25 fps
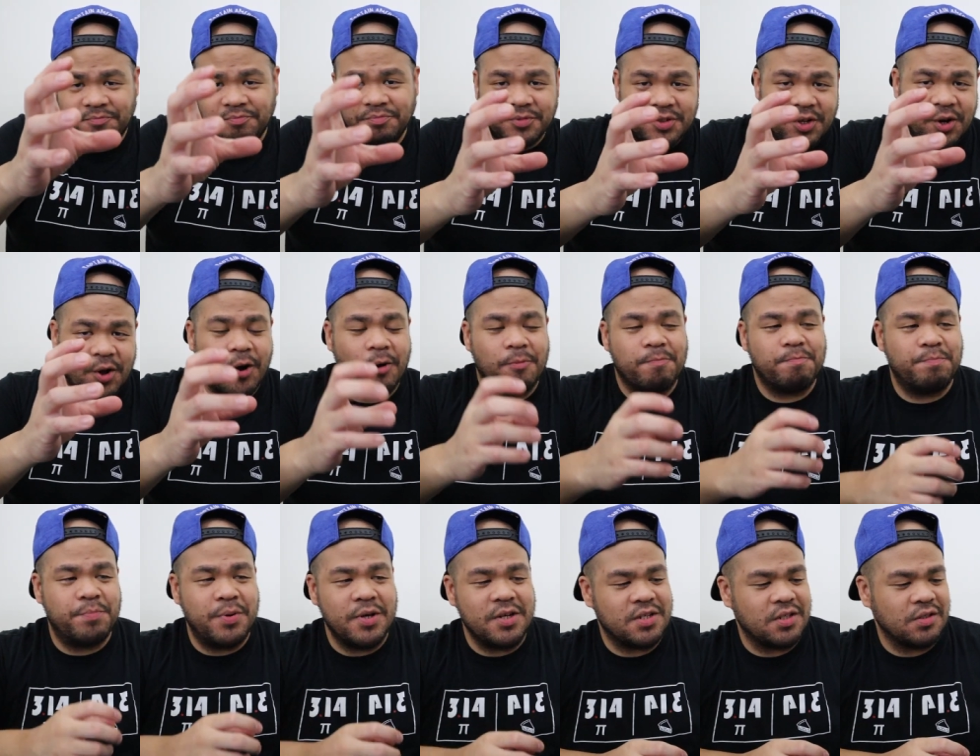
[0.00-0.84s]
you know,
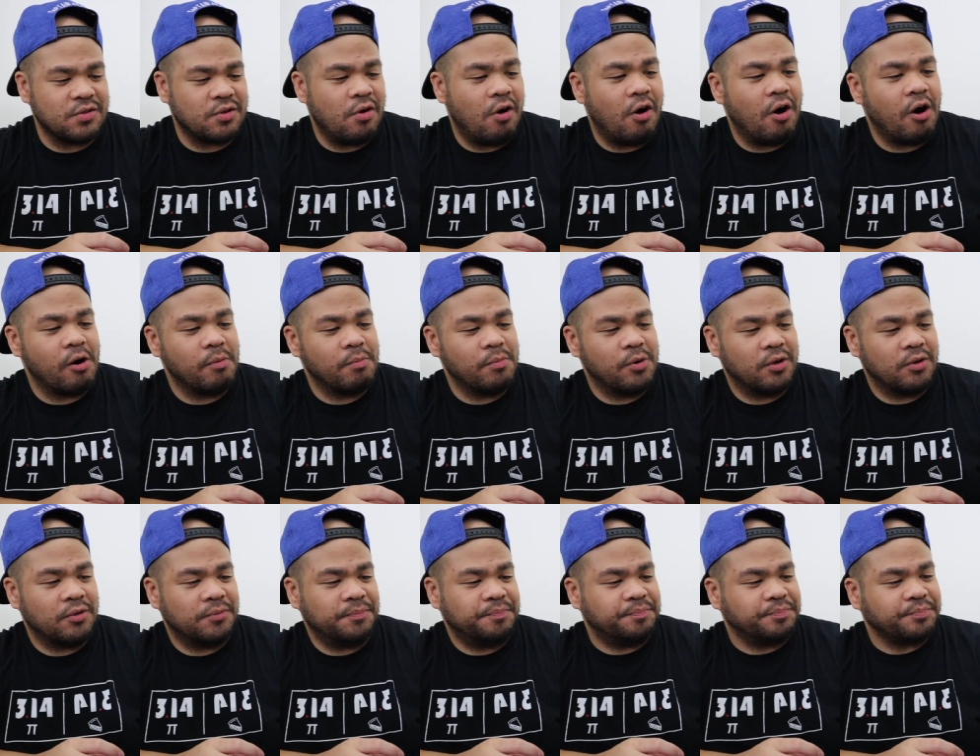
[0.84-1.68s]
piece of
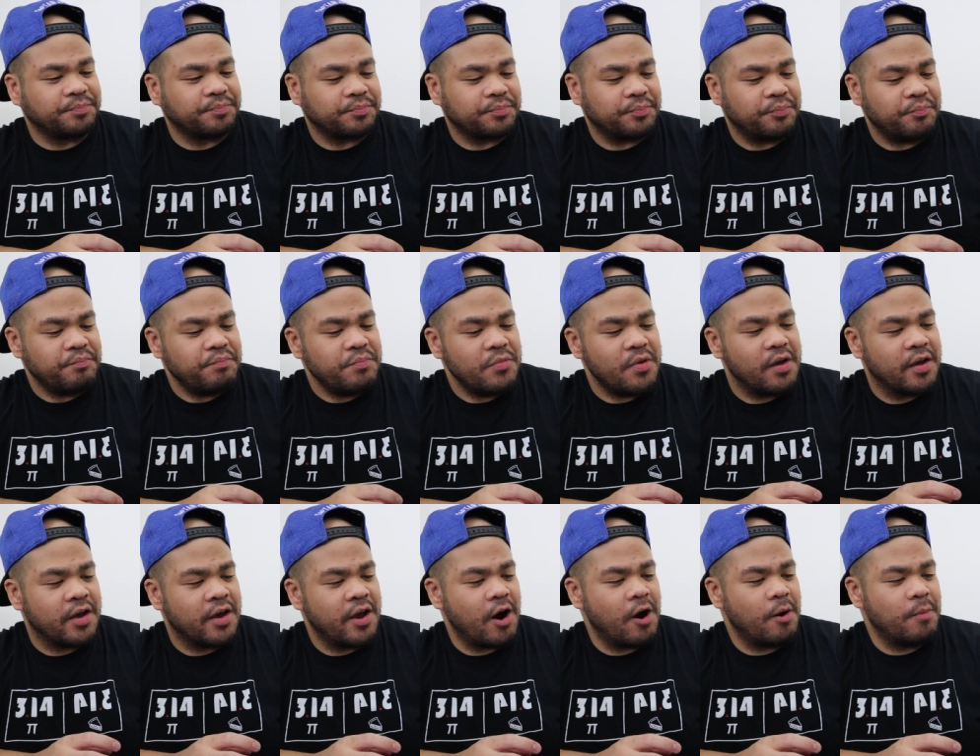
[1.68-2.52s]
caramel.
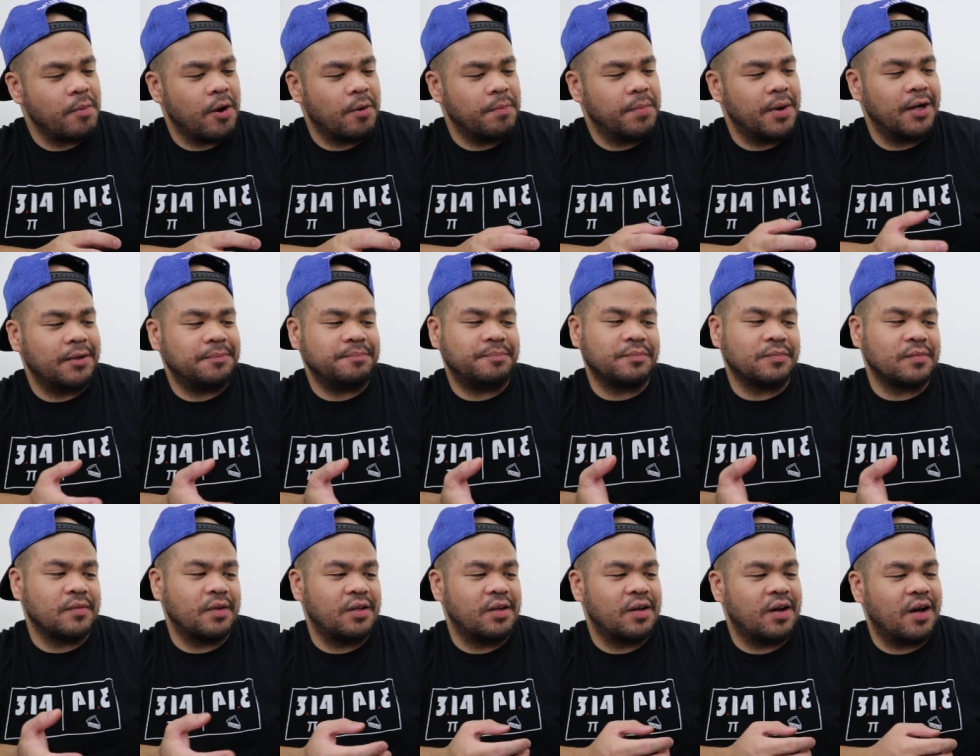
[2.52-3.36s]
Caramel, but
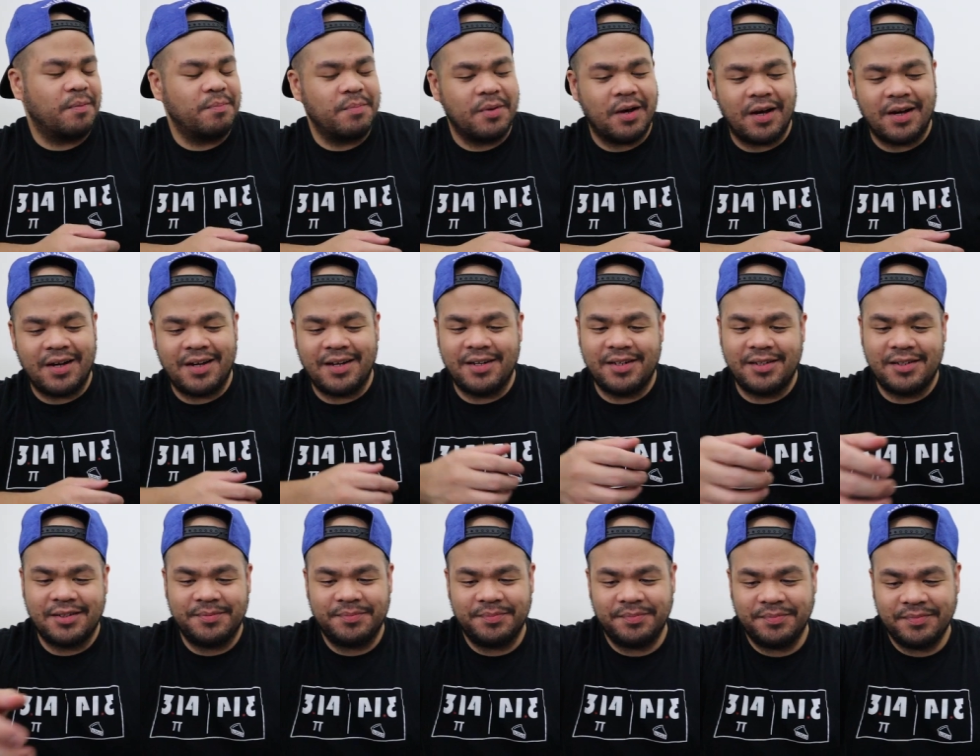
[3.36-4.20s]
you know, I'm not.
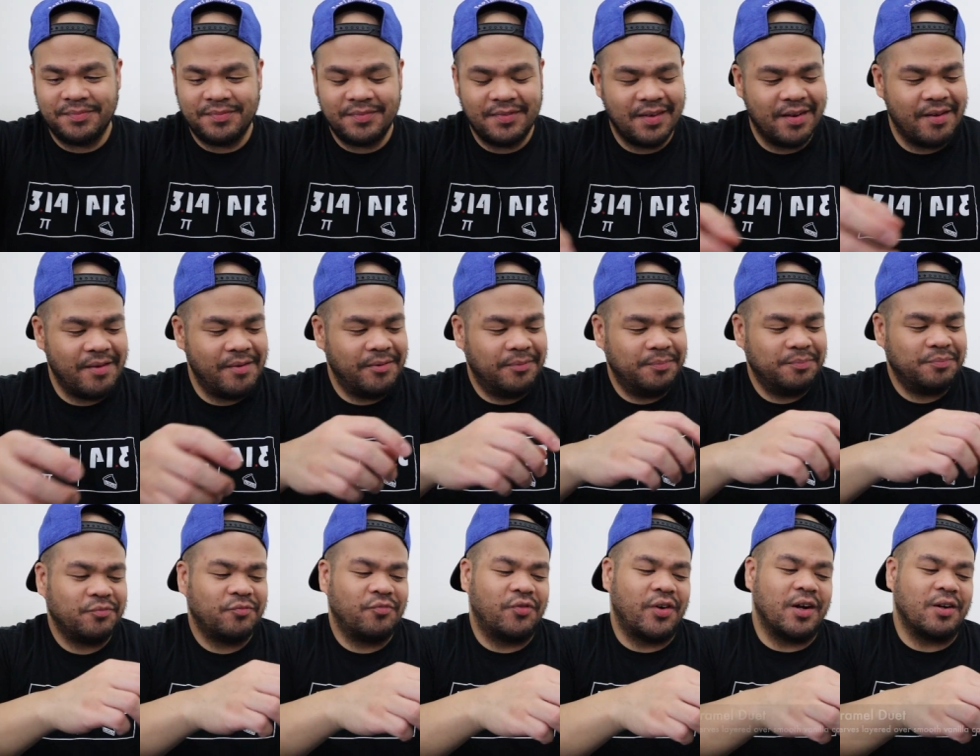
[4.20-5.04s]

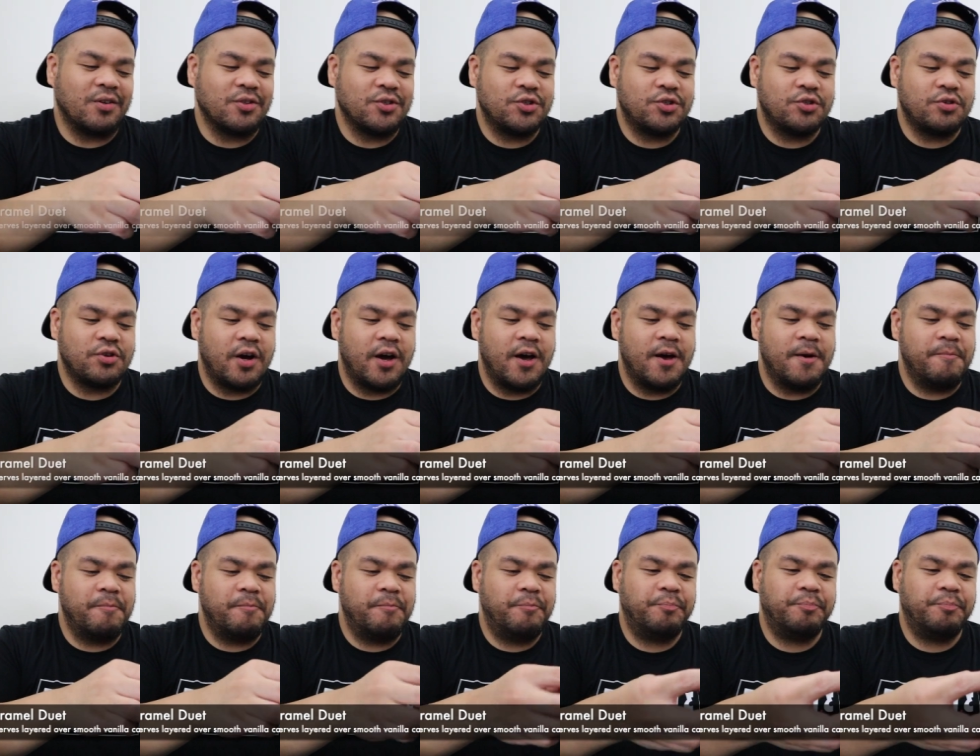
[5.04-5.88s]
Why not just try it?